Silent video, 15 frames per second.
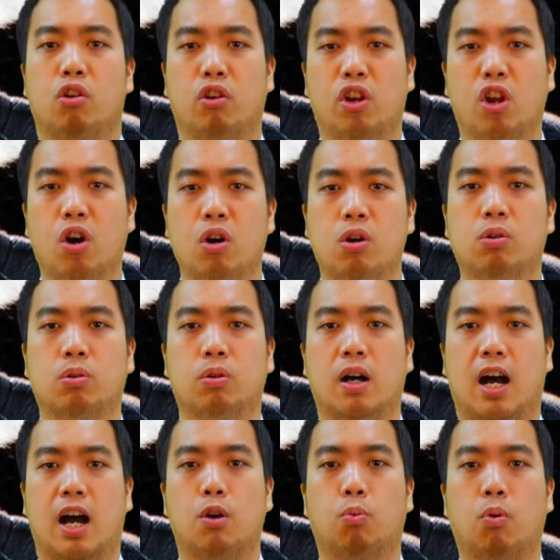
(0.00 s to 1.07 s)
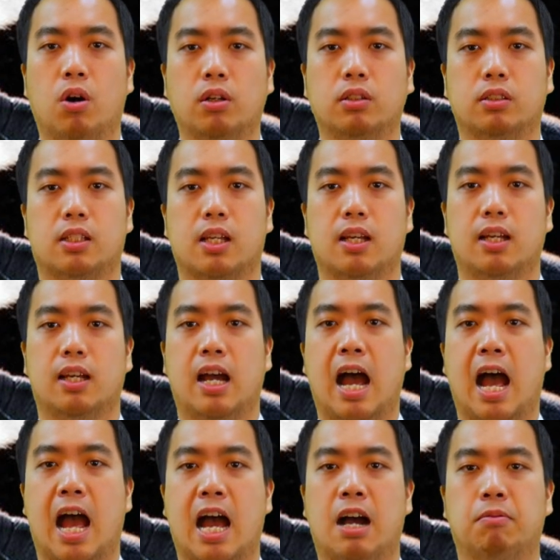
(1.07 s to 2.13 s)
No, I won't.
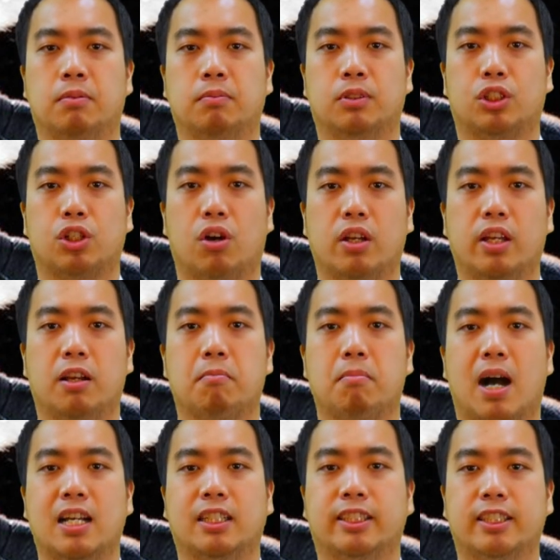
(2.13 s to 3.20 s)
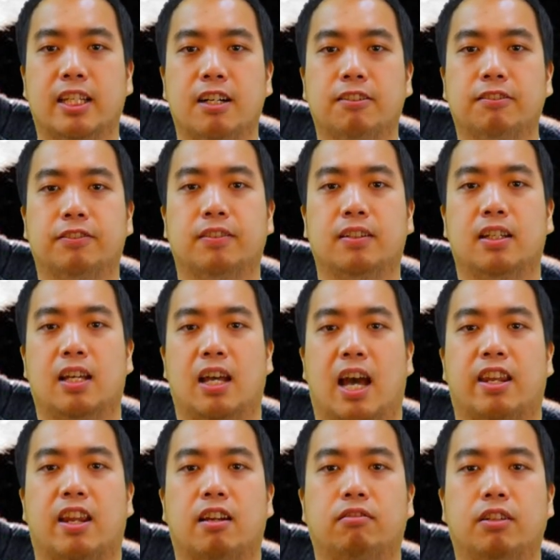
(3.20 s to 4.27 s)
I'm enjoying myself
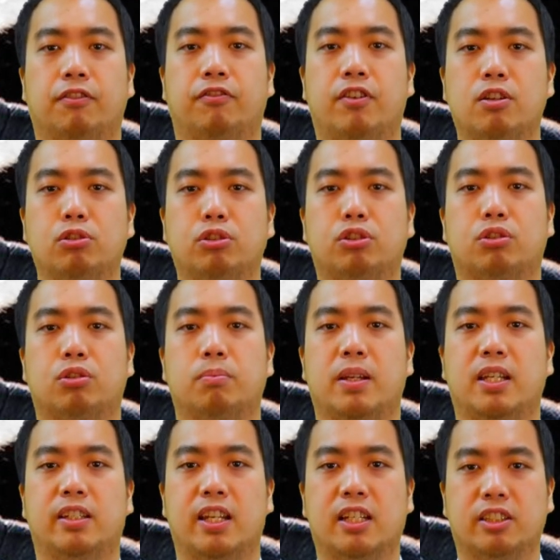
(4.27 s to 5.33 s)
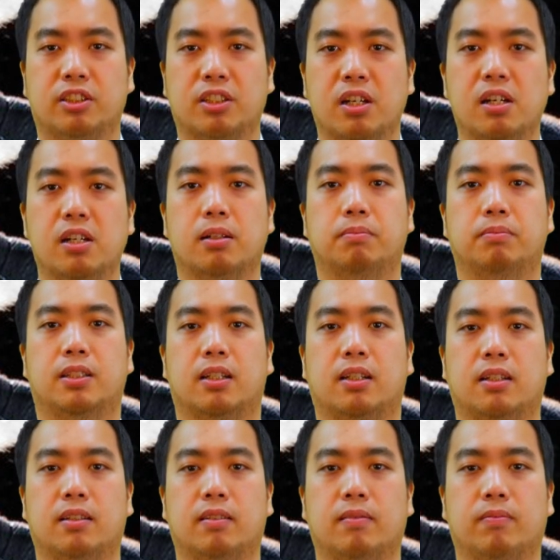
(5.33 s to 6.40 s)
and I refuse to be disturbed.
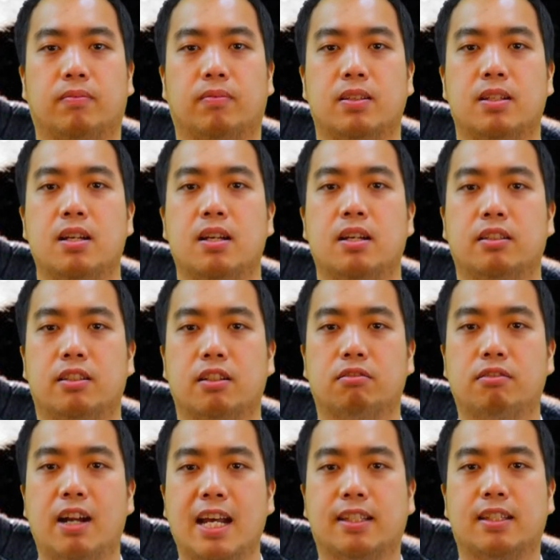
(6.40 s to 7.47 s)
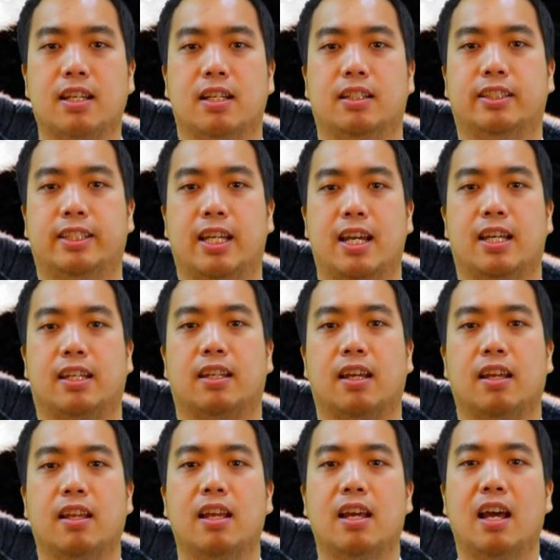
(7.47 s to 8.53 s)
The rat said,
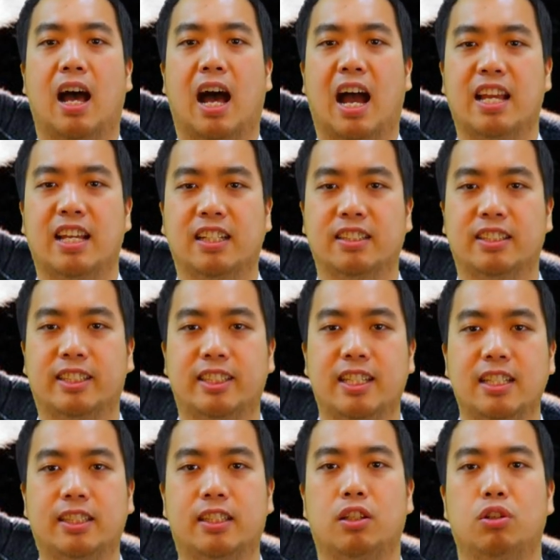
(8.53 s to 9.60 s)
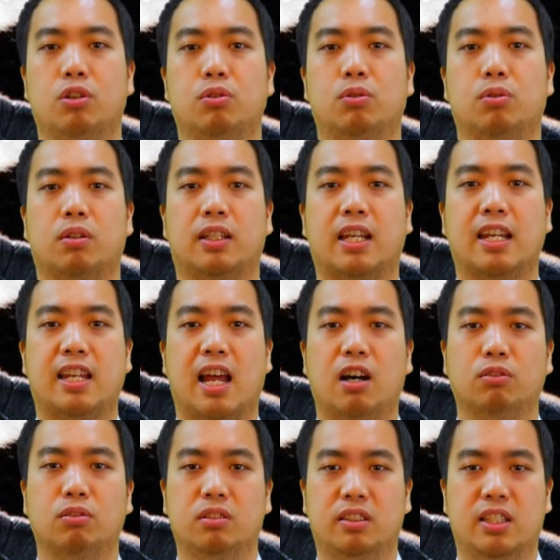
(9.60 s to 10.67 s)
I insist you get
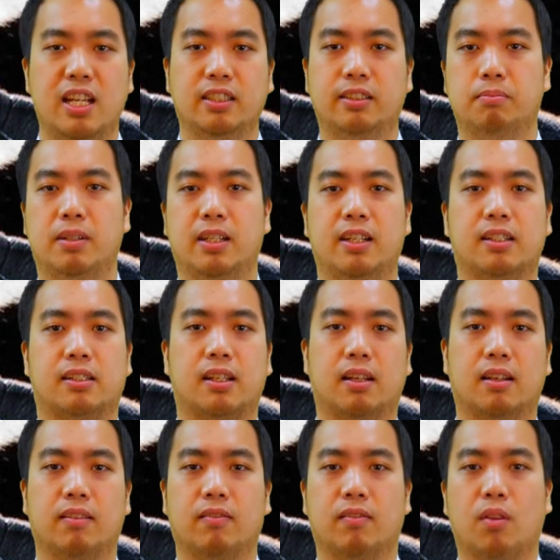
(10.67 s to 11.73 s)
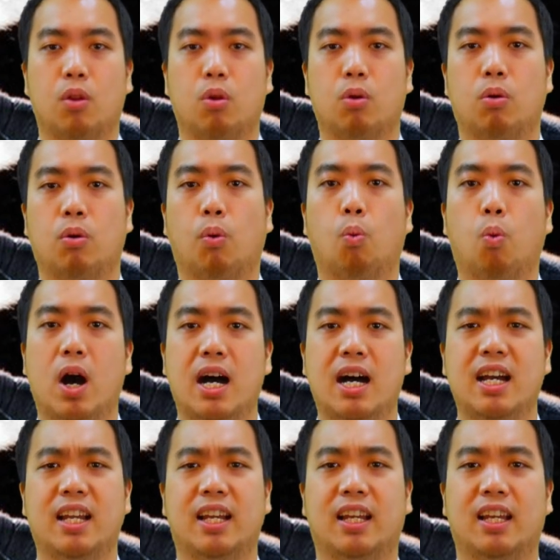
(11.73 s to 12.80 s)
out this minute.
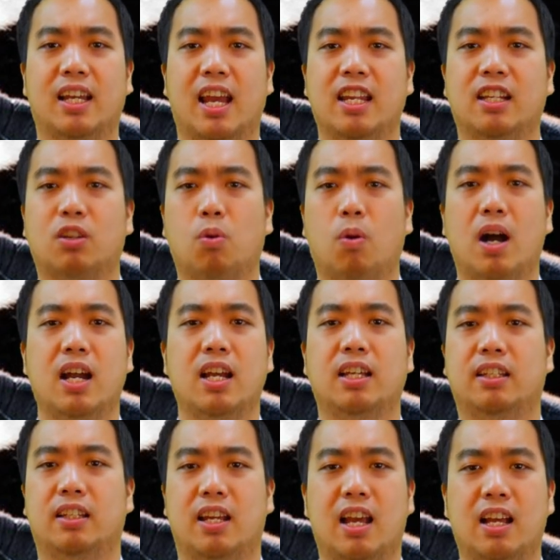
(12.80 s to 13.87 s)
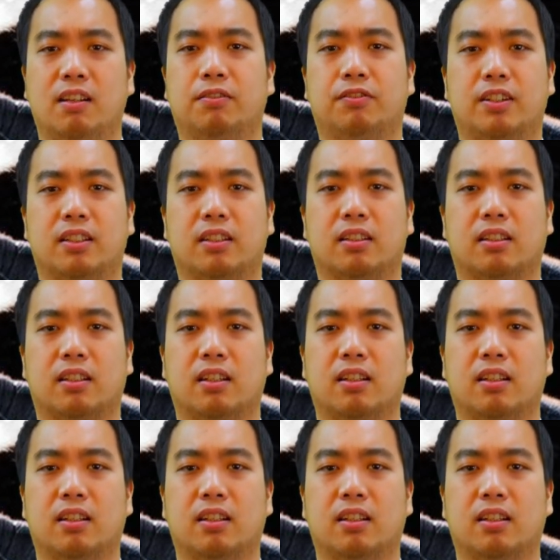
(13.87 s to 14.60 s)
Why? inquired the elephant.